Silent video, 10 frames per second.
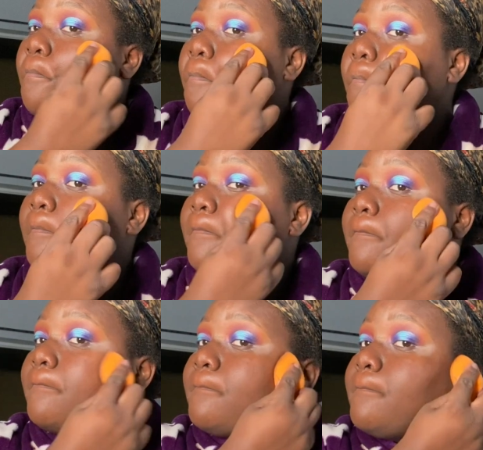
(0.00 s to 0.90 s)
and
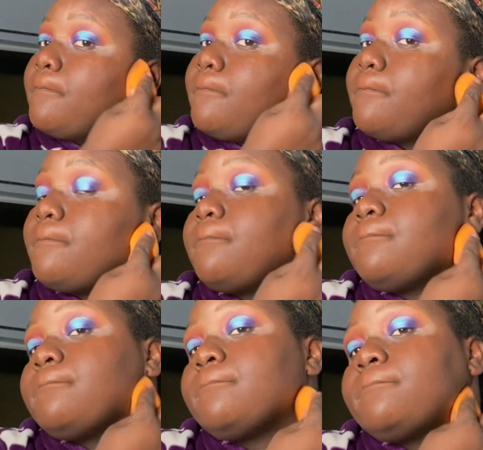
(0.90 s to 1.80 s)
e.l.f. in
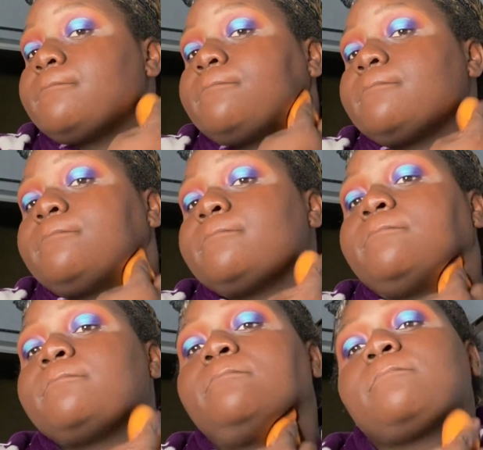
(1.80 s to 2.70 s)

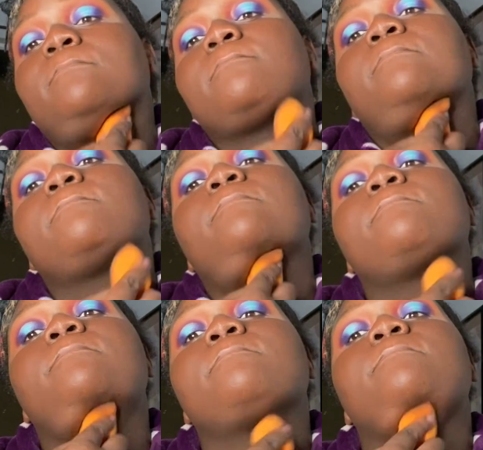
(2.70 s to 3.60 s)
12.5. That's like
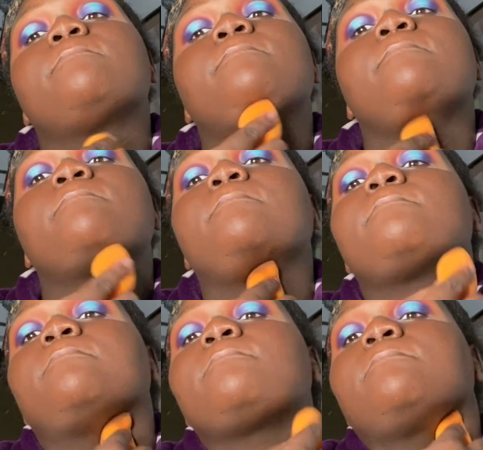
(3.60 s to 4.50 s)
my favorite
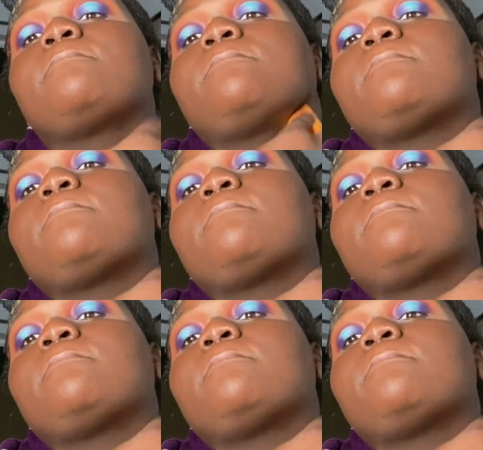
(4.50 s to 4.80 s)
combination.